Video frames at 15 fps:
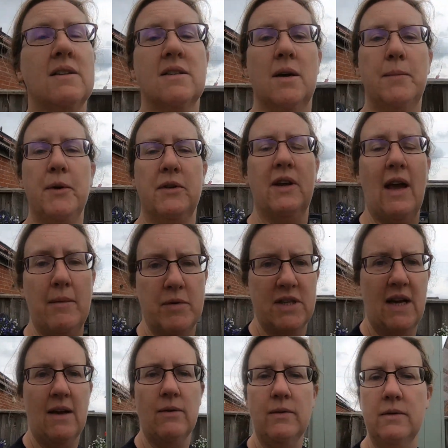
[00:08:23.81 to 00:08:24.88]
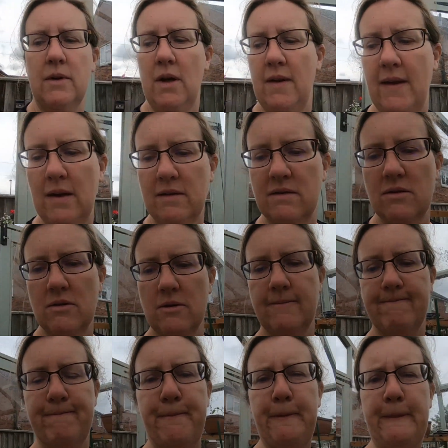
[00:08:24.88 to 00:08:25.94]
So I put the camera down and then I thought,
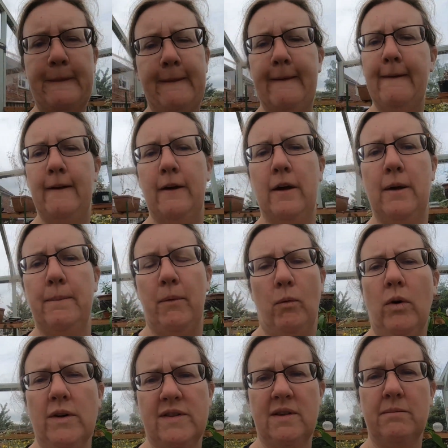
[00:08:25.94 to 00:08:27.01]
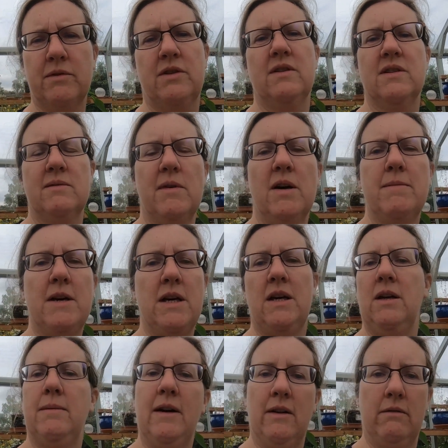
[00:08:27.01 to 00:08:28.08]
but what assumptions am I
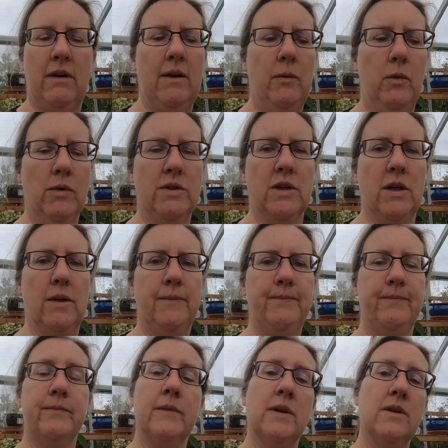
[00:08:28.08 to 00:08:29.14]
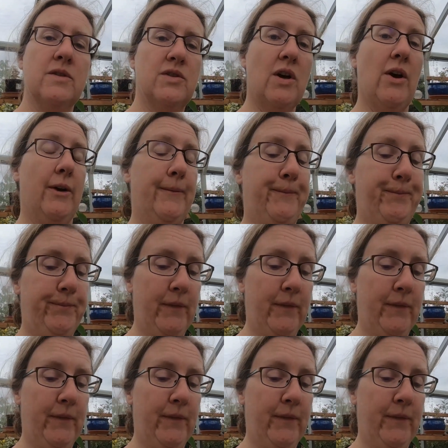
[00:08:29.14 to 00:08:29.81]
making about the rainwater? So, I